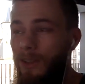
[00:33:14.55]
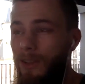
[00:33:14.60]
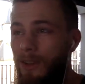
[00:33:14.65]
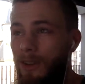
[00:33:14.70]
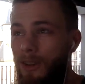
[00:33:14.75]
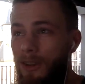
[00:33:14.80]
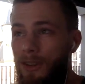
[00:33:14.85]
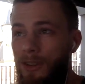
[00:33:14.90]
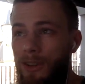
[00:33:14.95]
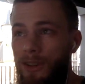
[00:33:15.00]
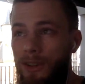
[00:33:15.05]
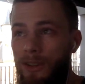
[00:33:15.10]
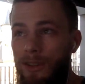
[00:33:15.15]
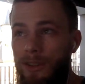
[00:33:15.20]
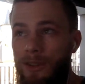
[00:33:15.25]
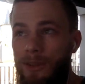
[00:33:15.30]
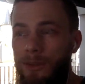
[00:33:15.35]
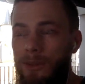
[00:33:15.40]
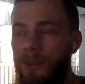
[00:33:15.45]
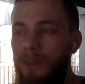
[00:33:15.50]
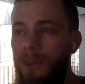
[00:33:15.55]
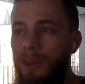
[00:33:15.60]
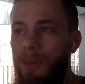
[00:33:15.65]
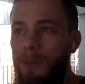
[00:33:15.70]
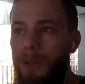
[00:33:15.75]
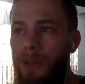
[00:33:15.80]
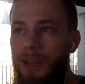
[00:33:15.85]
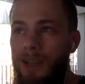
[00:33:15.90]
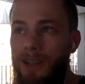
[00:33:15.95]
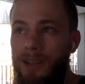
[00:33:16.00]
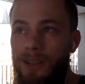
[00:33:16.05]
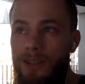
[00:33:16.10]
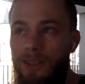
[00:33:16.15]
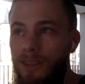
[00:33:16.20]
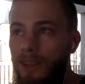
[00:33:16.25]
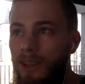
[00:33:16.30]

/articles with ss,